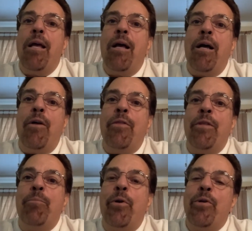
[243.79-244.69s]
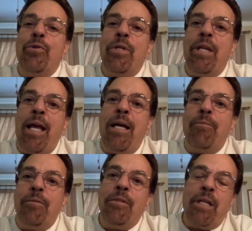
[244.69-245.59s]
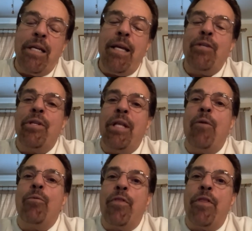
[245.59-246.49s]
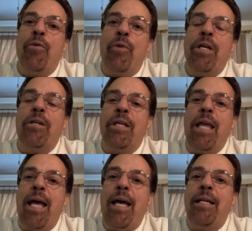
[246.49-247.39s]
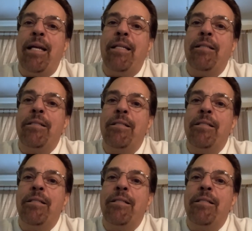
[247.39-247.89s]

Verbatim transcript: uh, the person at the connection I theoretically had at